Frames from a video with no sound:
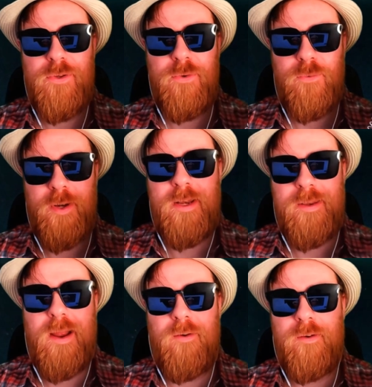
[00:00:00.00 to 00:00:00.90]
written
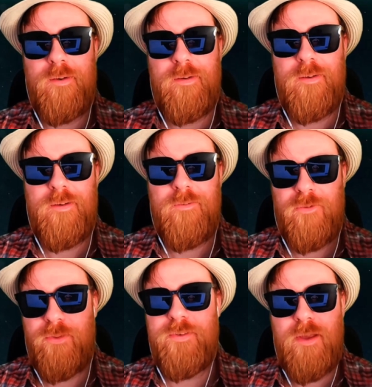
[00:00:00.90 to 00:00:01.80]
down for
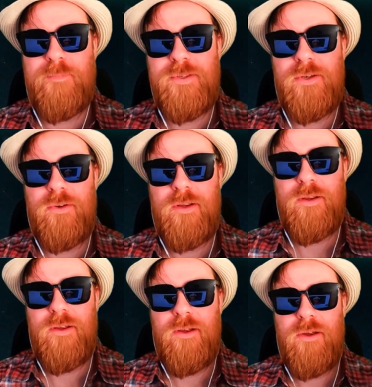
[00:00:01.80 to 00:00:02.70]
this episode,
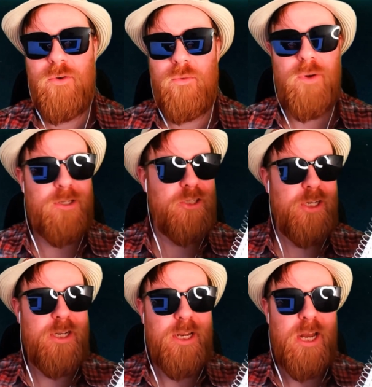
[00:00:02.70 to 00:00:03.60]
which
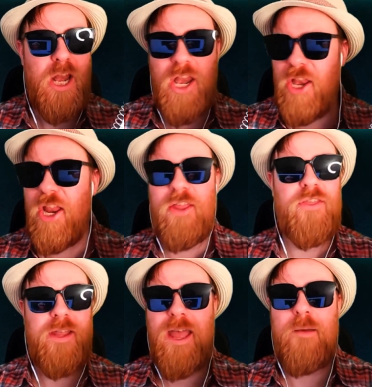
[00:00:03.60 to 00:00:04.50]

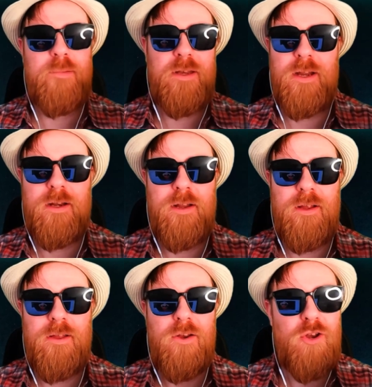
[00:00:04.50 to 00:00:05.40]
nothing happened in.
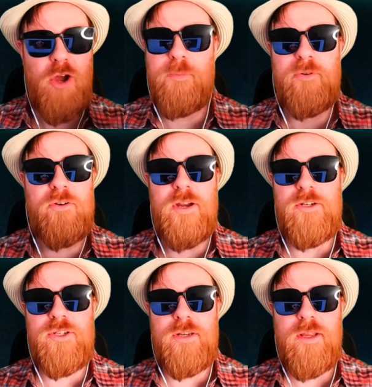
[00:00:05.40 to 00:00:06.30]
No
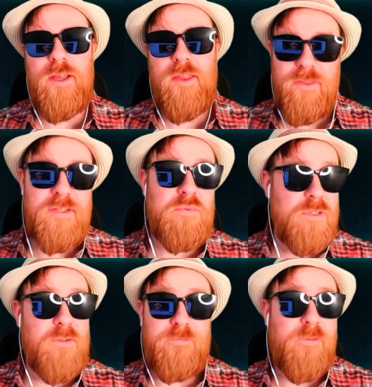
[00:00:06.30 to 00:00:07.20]
progression. This
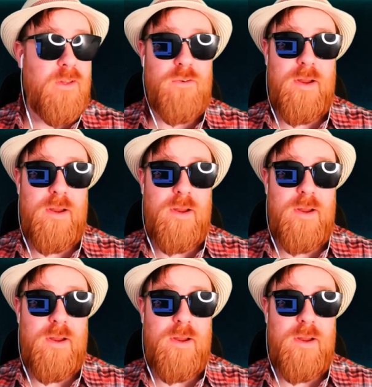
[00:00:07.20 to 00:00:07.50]
was a filler